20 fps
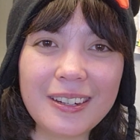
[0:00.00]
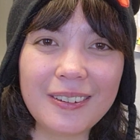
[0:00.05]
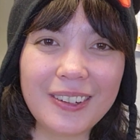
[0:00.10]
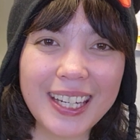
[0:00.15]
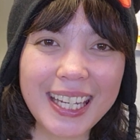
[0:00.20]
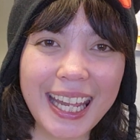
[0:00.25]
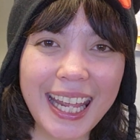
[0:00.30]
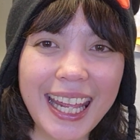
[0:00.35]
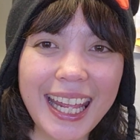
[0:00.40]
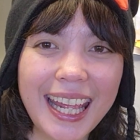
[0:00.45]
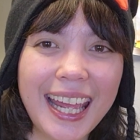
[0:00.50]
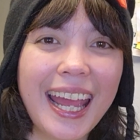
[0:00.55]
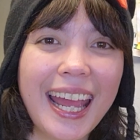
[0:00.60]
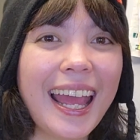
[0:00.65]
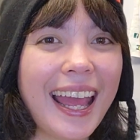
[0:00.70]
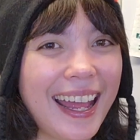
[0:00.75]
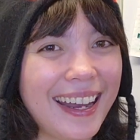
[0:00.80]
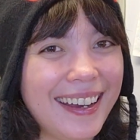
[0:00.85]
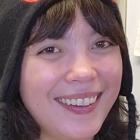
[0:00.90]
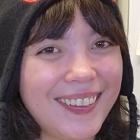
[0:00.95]
of your day,
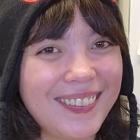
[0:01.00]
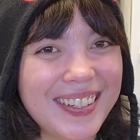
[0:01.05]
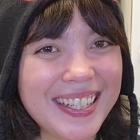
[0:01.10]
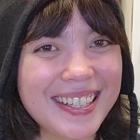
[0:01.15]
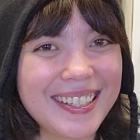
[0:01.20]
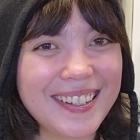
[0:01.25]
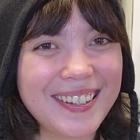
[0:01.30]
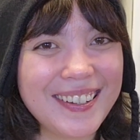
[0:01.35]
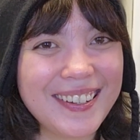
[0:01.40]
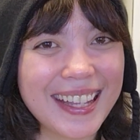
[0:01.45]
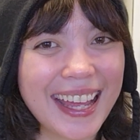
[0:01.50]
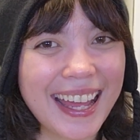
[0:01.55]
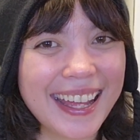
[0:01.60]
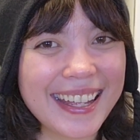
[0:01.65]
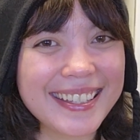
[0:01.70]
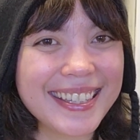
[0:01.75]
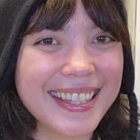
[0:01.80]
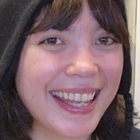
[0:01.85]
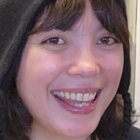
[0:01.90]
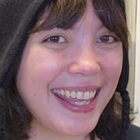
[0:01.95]
and I hope to see you
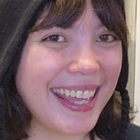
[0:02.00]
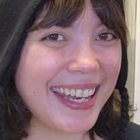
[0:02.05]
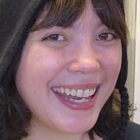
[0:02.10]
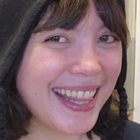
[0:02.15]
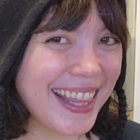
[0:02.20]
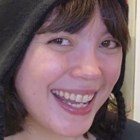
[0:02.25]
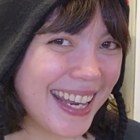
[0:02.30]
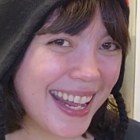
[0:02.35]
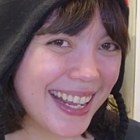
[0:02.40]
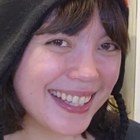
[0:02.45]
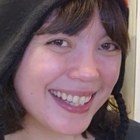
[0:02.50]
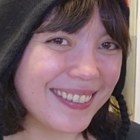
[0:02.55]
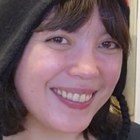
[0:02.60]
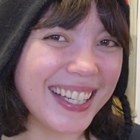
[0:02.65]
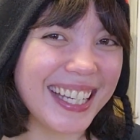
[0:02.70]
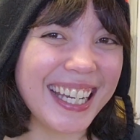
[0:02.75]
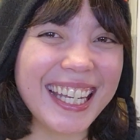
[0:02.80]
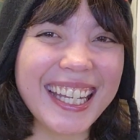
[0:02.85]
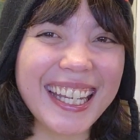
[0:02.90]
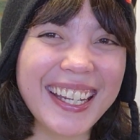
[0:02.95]
guys in the next
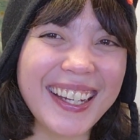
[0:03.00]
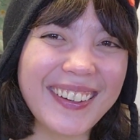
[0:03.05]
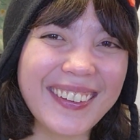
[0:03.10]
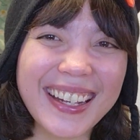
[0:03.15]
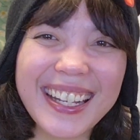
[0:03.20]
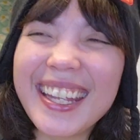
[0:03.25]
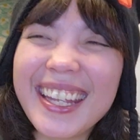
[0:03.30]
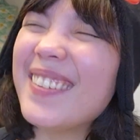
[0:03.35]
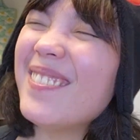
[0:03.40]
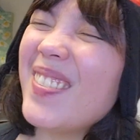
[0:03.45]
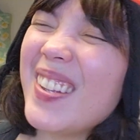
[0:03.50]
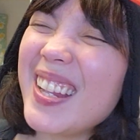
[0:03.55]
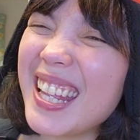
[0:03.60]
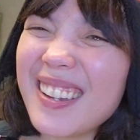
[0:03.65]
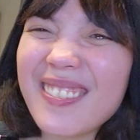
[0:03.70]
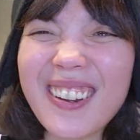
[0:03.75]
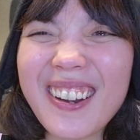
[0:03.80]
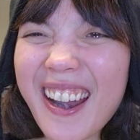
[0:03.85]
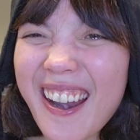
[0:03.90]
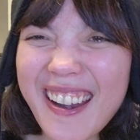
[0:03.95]
video. I can't
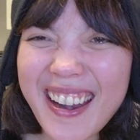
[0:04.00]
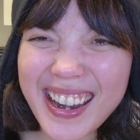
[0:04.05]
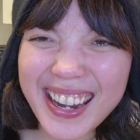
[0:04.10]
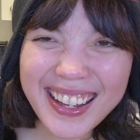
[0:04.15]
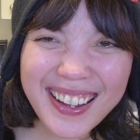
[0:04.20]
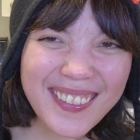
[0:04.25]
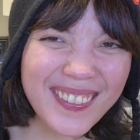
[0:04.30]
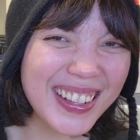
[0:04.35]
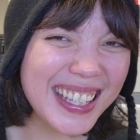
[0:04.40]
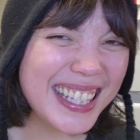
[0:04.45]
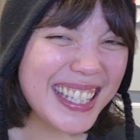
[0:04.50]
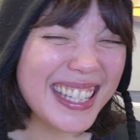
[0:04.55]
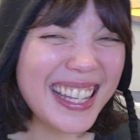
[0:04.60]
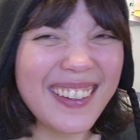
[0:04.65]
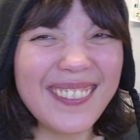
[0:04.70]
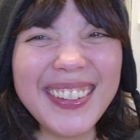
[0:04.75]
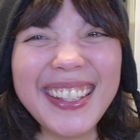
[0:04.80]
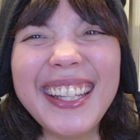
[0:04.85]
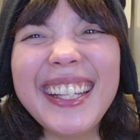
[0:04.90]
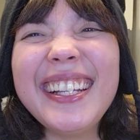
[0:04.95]
believe we're already almost
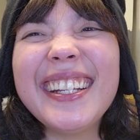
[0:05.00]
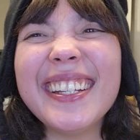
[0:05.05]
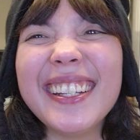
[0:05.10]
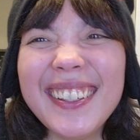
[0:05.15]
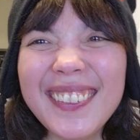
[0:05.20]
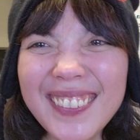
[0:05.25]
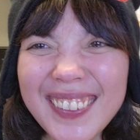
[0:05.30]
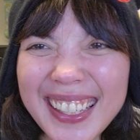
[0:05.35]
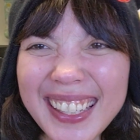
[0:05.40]
done with the cookbook.